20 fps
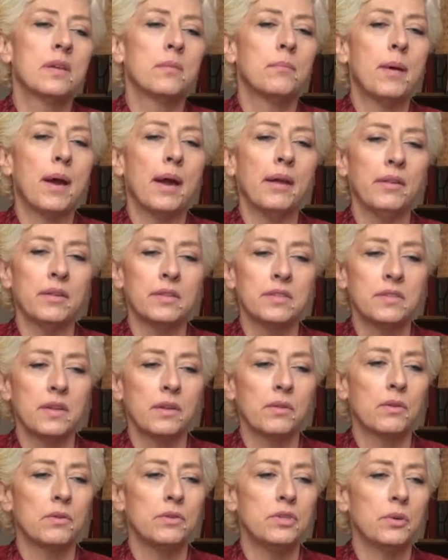that pilots
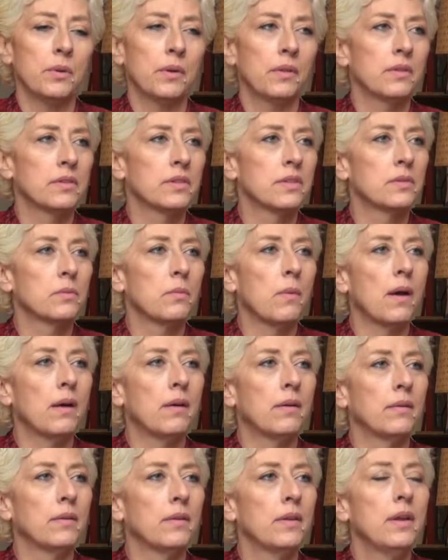think they're doing this as
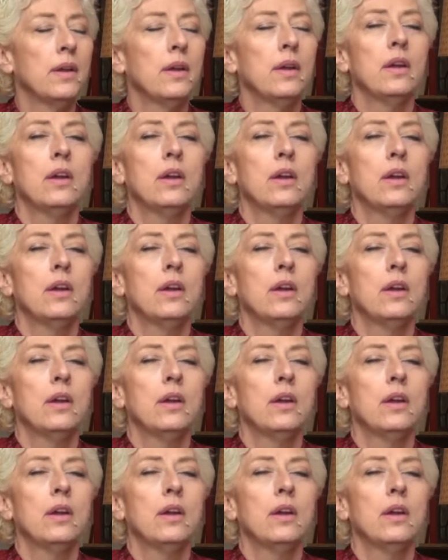well.